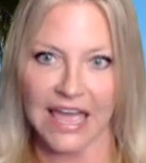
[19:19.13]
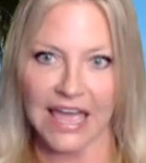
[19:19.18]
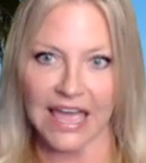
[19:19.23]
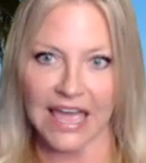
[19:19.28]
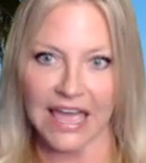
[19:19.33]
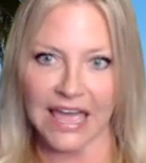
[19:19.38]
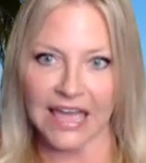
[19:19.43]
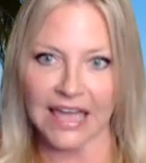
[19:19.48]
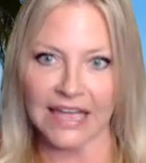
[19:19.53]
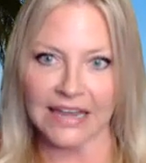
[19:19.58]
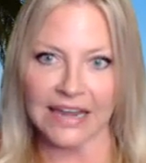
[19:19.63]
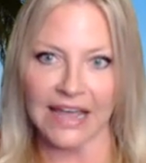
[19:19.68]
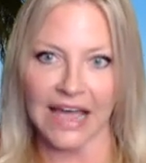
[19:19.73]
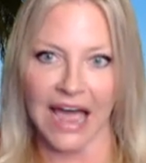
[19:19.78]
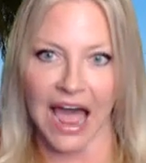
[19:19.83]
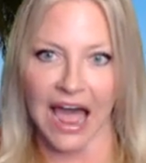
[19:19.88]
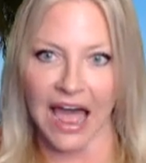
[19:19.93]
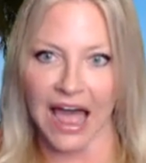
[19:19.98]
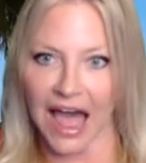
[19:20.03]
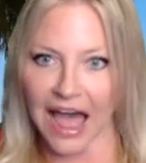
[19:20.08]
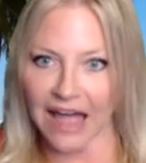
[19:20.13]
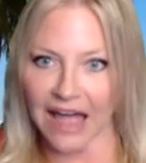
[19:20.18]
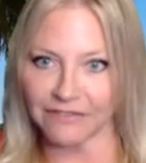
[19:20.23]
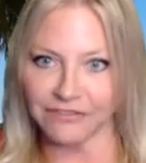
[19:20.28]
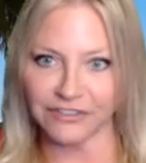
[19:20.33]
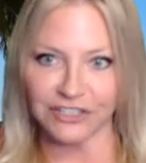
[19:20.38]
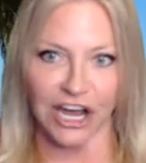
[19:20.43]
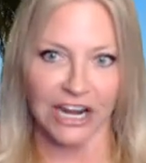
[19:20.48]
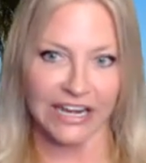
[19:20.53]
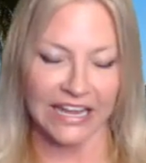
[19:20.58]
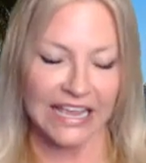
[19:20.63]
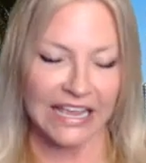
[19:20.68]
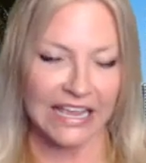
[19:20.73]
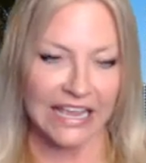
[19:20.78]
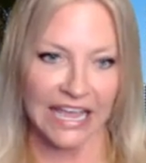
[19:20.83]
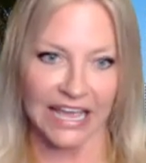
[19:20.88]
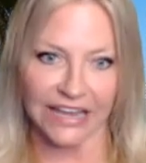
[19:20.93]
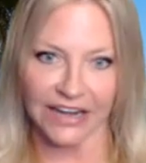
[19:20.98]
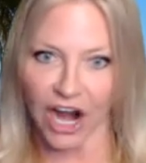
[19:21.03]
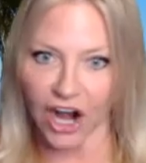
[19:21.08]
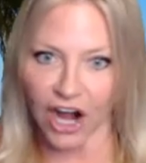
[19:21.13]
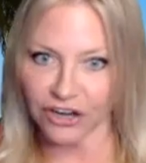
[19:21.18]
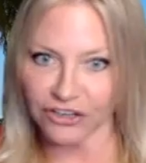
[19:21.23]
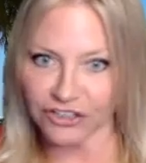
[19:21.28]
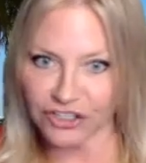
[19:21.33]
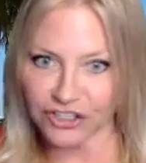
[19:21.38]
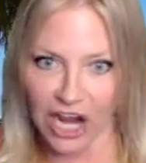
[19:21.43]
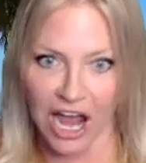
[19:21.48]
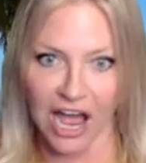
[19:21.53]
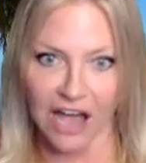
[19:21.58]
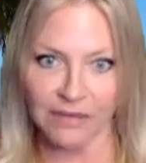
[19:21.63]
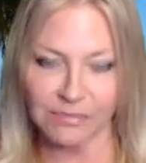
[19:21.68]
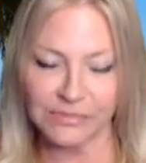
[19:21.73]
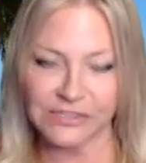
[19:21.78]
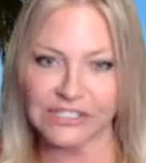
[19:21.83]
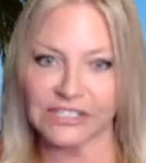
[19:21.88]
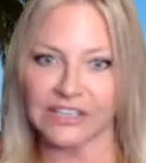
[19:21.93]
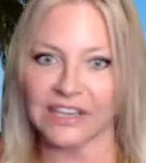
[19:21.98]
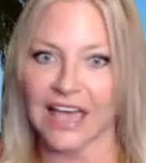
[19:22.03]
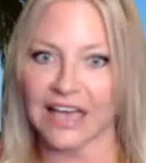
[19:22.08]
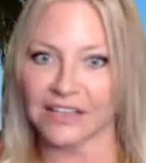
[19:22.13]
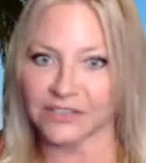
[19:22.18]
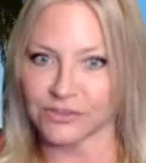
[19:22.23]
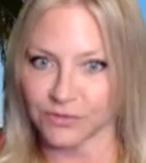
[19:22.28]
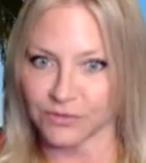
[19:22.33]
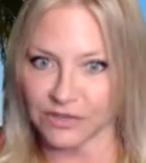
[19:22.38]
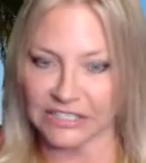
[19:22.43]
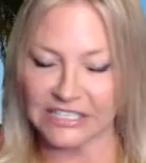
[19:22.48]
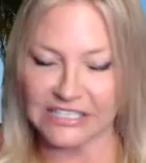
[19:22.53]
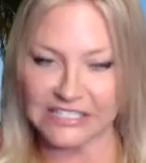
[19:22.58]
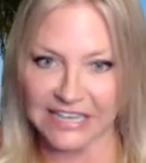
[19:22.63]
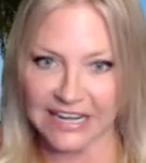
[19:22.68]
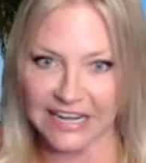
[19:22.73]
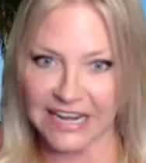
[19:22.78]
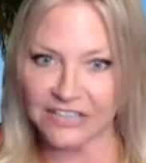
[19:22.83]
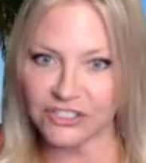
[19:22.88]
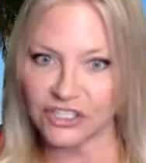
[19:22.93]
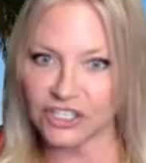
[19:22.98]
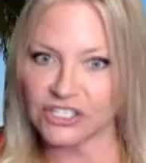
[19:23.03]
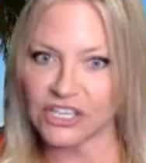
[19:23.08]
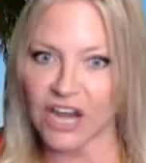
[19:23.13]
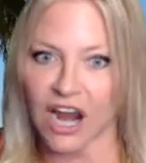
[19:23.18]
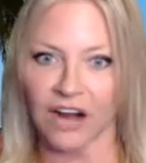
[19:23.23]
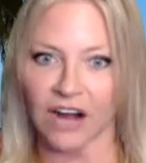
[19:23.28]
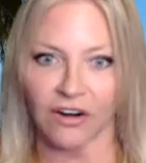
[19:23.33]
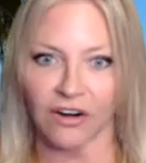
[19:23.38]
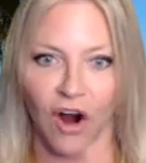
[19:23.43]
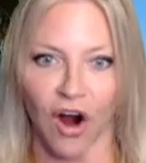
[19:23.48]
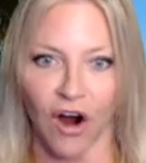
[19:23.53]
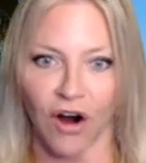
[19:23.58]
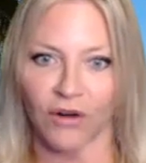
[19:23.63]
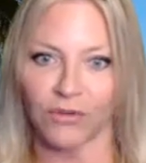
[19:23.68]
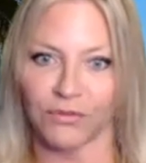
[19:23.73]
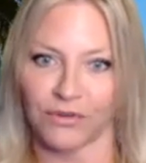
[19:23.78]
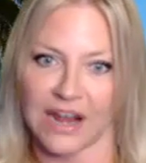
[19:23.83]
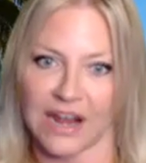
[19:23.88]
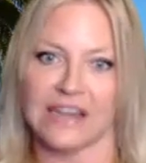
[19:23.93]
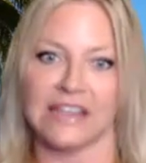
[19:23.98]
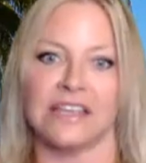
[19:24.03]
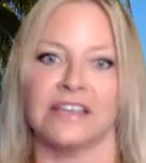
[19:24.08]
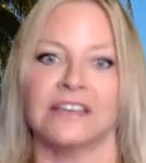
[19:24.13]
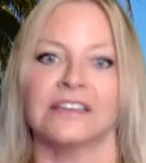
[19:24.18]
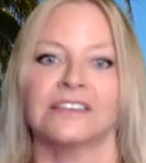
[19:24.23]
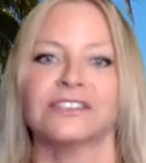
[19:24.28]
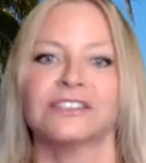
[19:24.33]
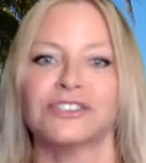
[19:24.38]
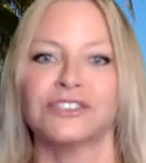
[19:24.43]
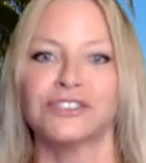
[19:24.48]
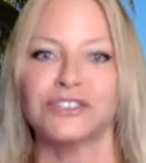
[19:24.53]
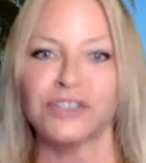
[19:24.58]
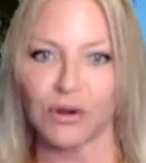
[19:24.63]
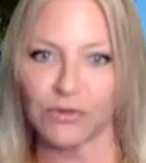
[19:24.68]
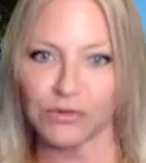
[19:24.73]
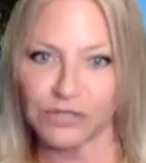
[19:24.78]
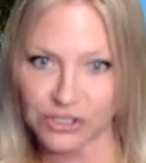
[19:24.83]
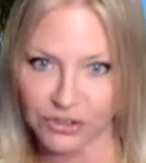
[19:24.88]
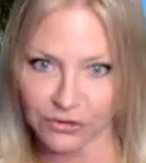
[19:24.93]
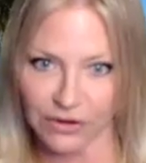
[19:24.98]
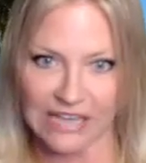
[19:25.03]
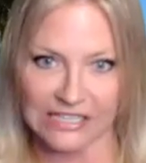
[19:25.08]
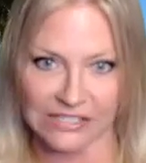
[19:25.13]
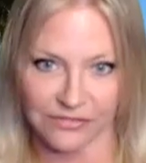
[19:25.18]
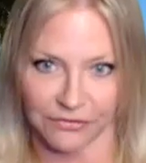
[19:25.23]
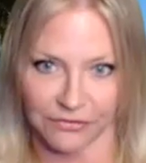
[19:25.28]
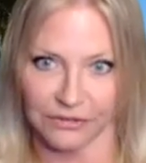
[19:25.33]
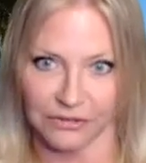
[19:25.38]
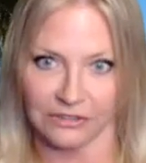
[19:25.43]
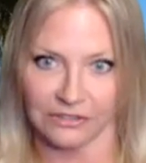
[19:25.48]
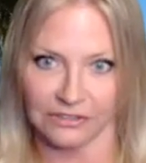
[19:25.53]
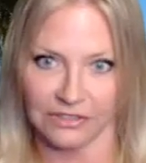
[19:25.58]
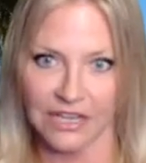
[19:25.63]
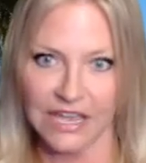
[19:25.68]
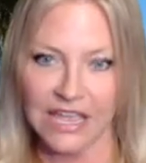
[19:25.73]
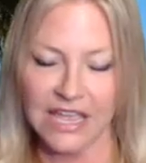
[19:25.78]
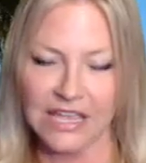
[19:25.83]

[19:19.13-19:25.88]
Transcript: And I've done it, and our jobs as real estate agents are already so stressful.